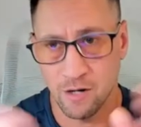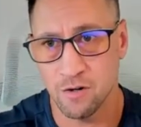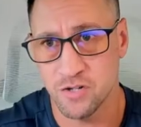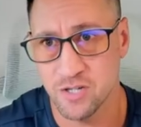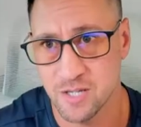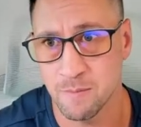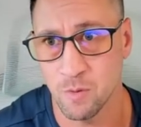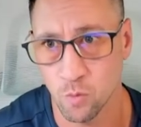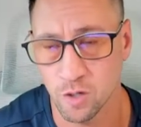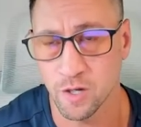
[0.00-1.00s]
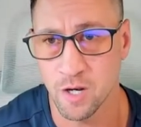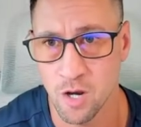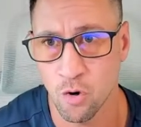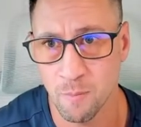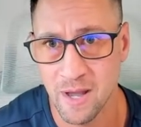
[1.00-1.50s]
in our system and we're going to
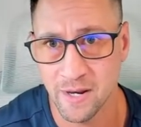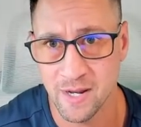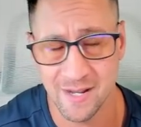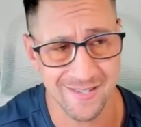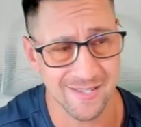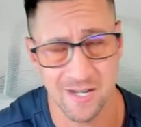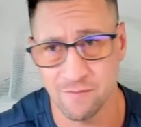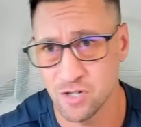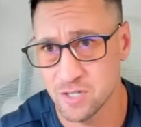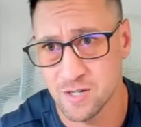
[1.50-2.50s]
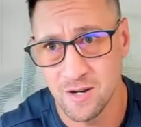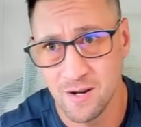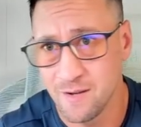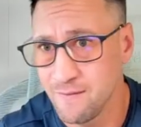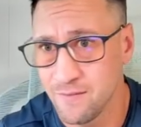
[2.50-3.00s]
know about it instead of just
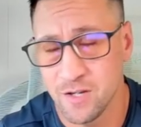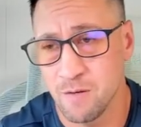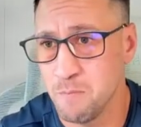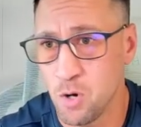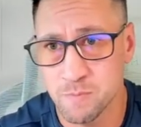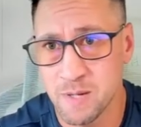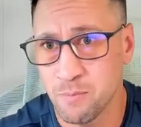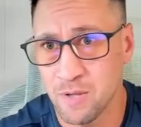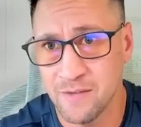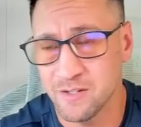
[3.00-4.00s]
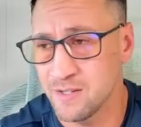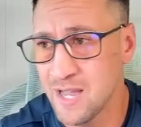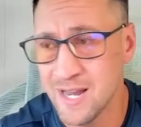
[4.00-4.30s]
most people out there.